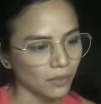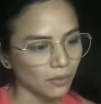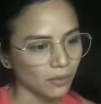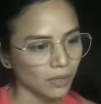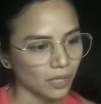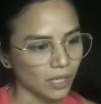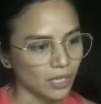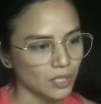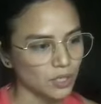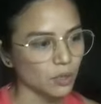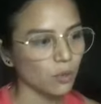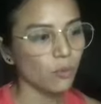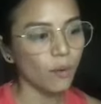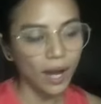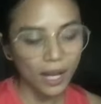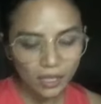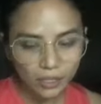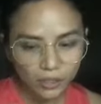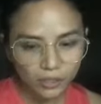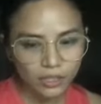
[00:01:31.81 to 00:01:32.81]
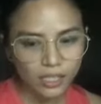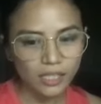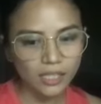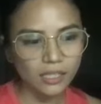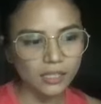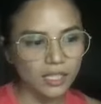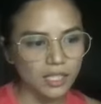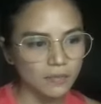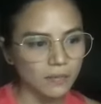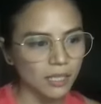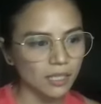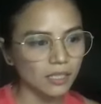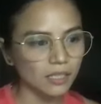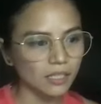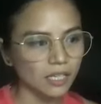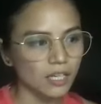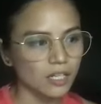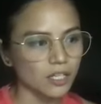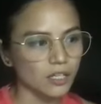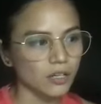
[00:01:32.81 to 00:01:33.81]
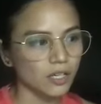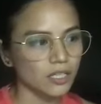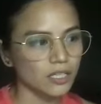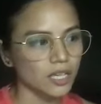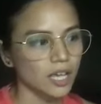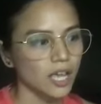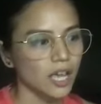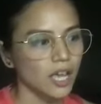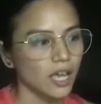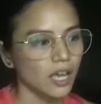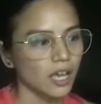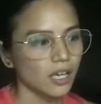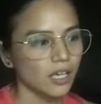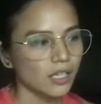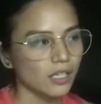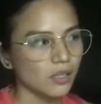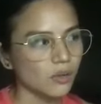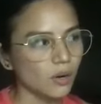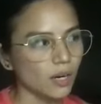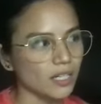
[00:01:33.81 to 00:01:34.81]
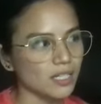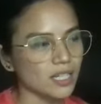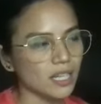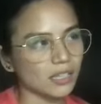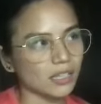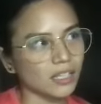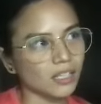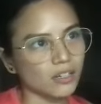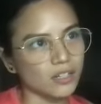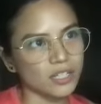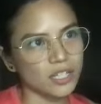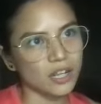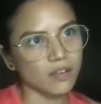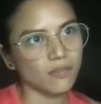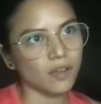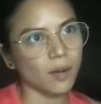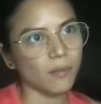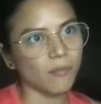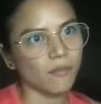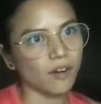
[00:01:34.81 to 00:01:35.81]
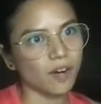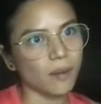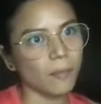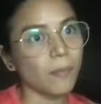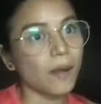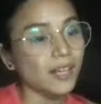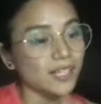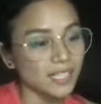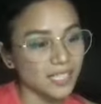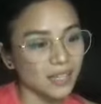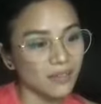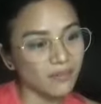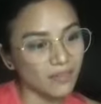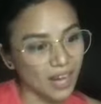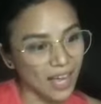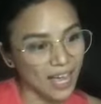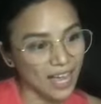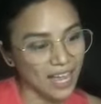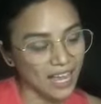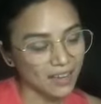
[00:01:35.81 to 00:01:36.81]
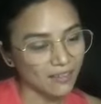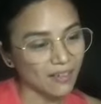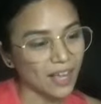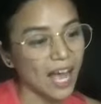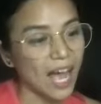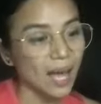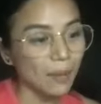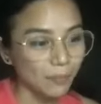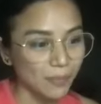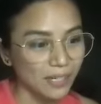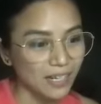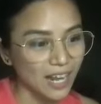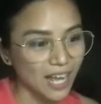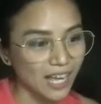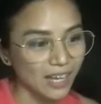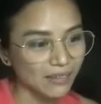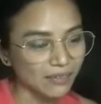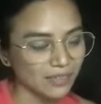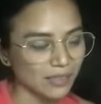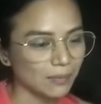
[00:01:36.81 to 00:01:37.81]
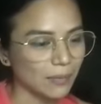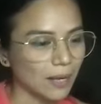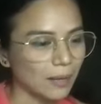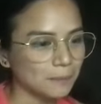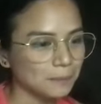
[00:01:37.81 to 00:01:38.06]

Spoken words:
Okay, so while you're taking these medications, you are setting yourself up for a positive life, a happy life, diba?